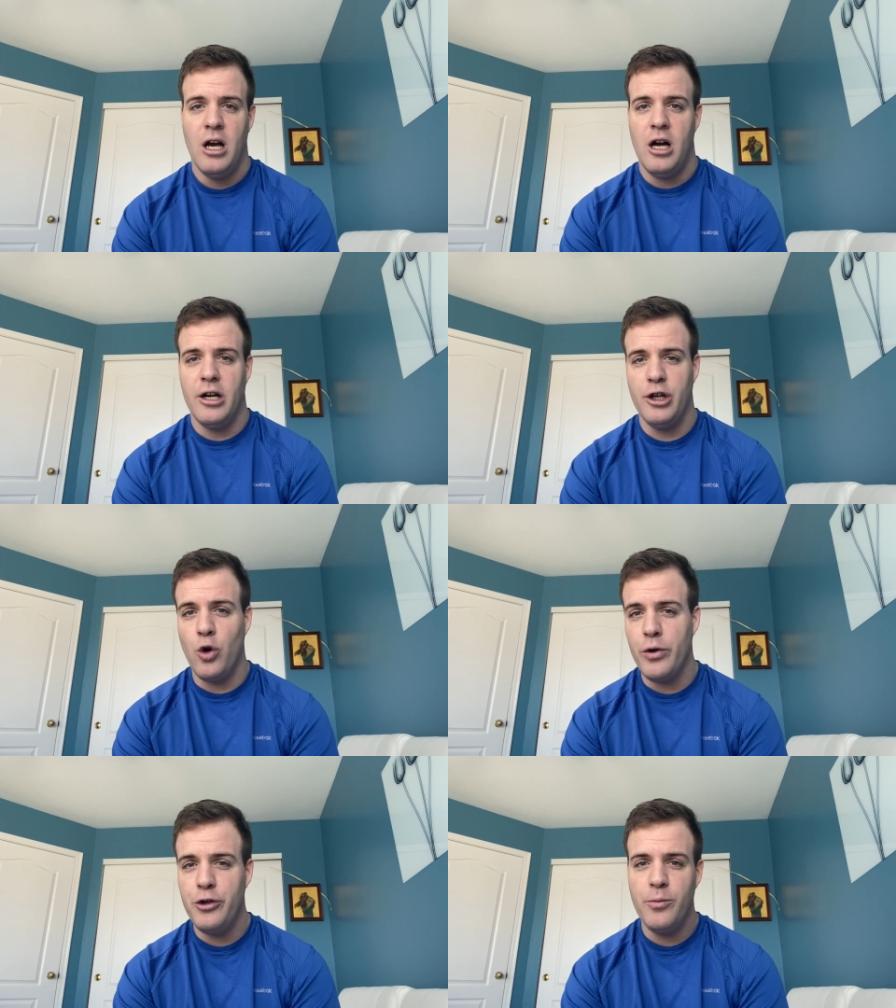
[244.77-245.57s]
I'm
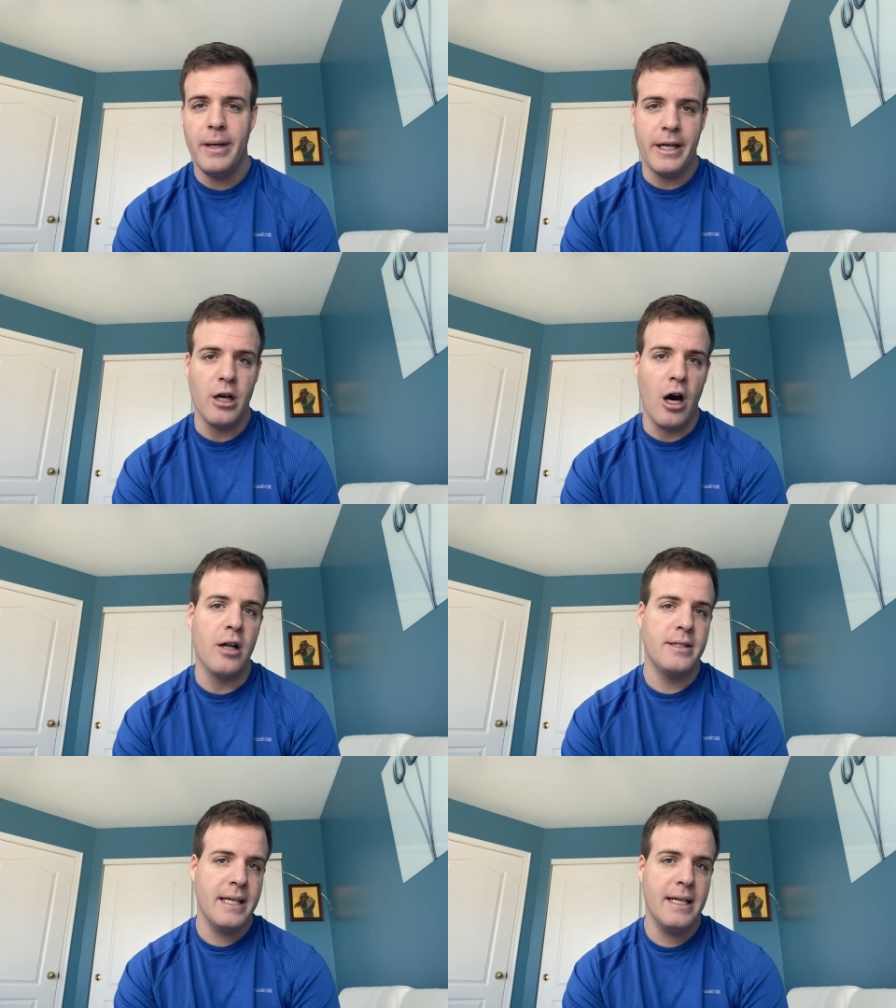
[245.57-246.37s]
going to make
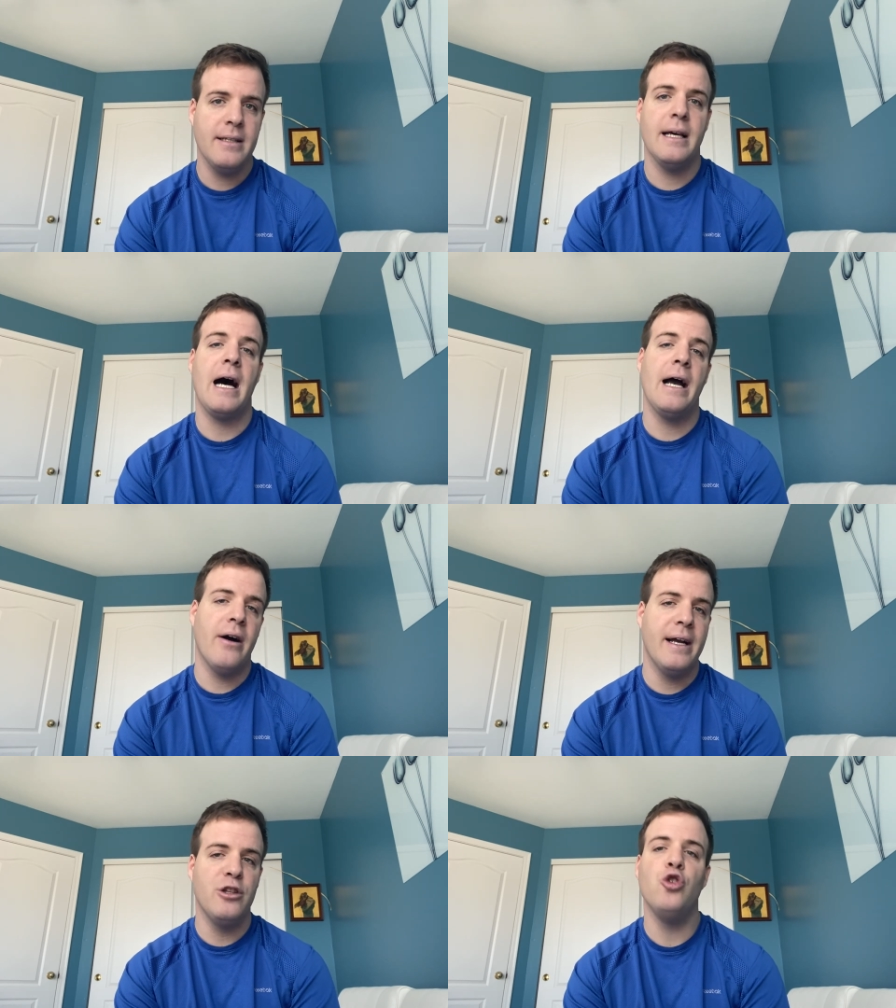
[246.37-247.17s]
content that I
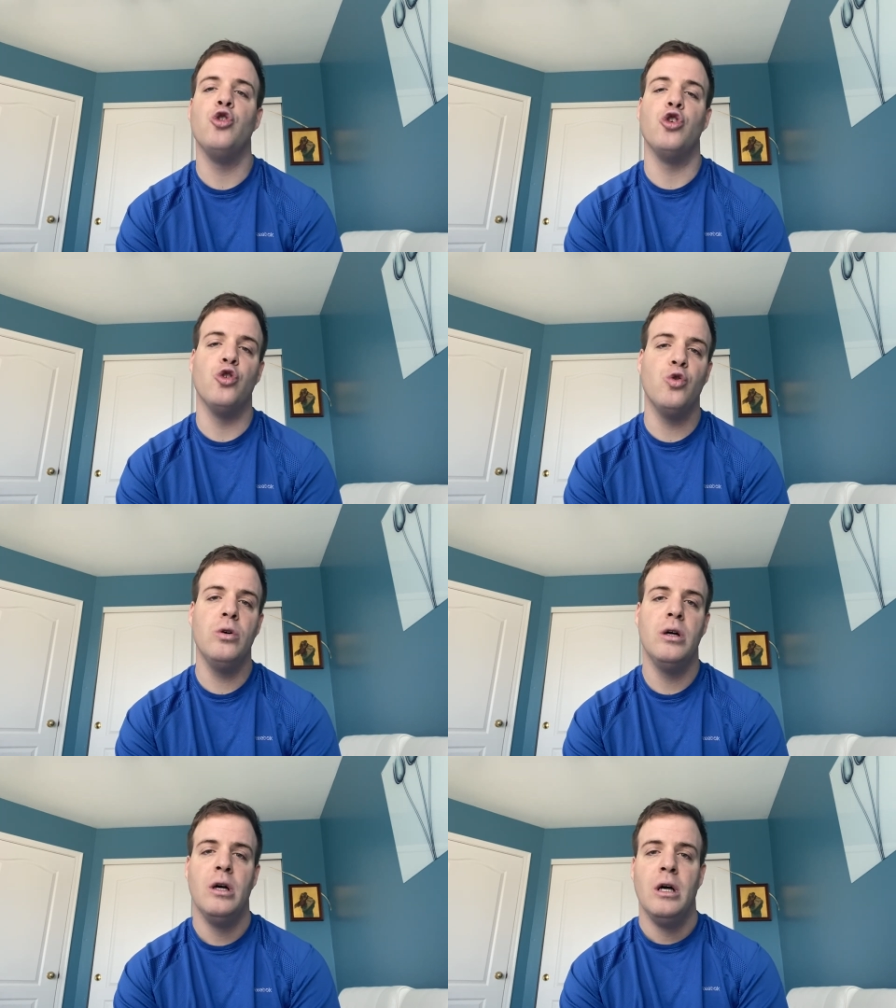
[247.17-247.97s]
like to
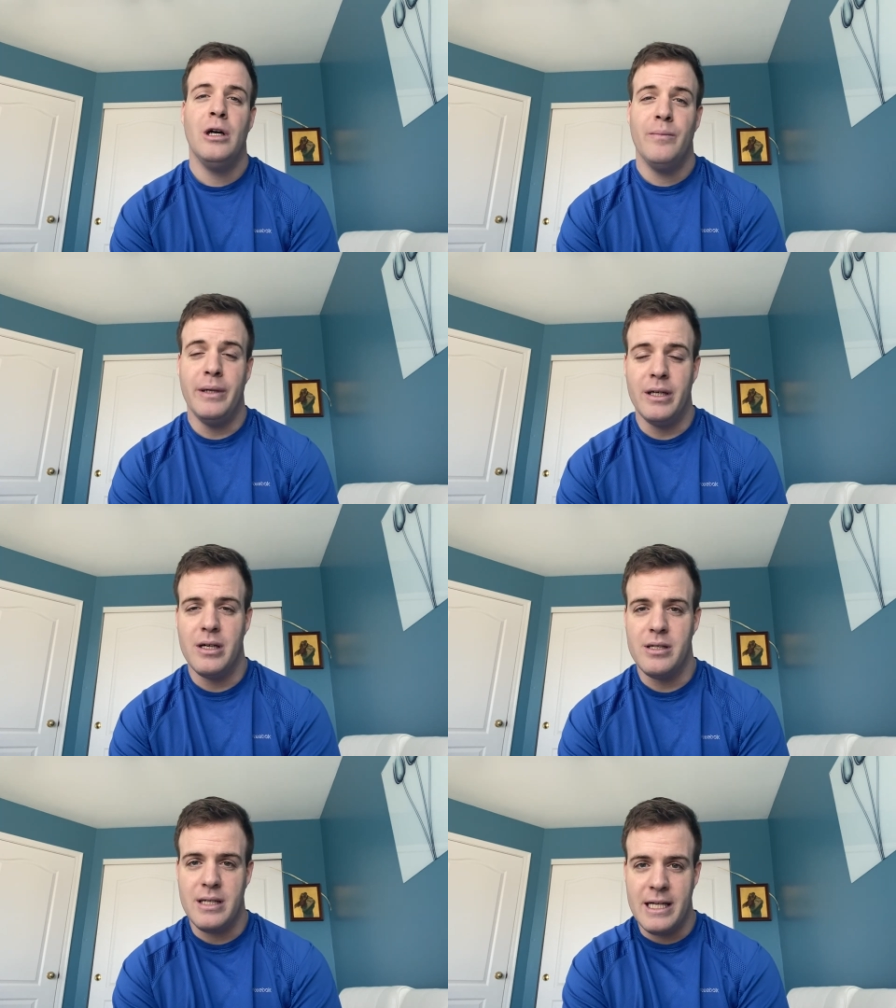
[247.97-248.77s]
do
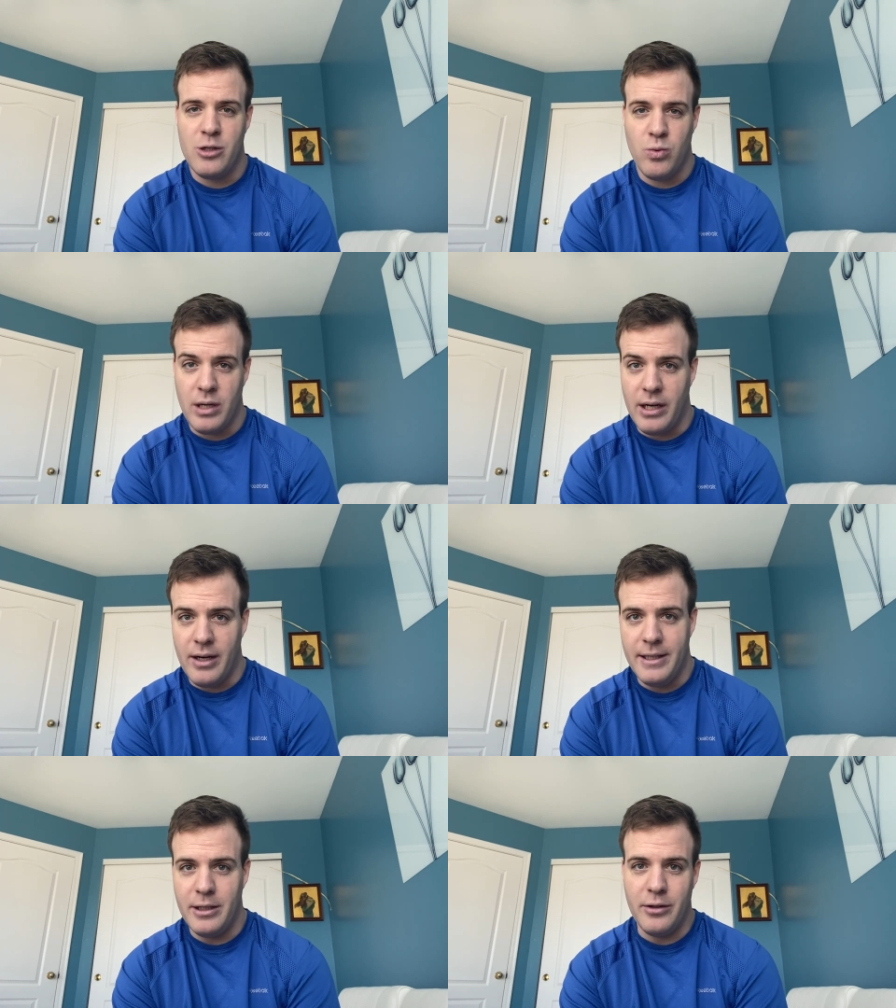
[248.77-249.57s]
because that's what I
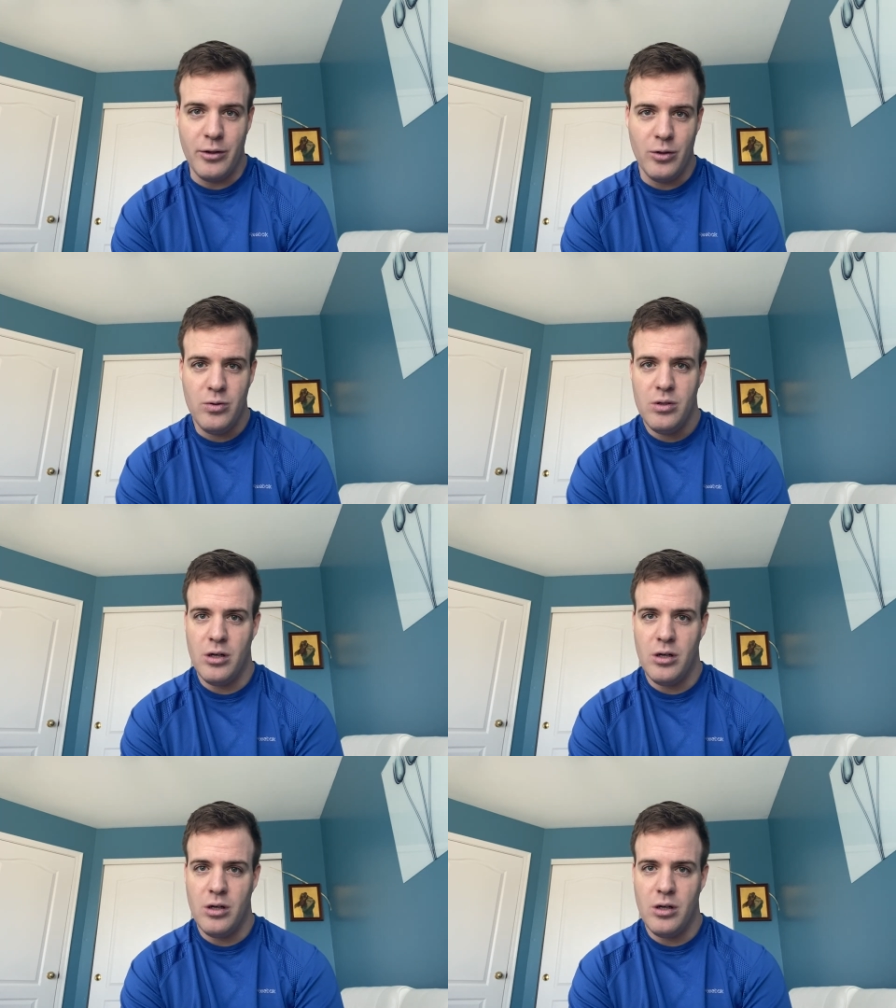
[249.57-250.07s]
like to do.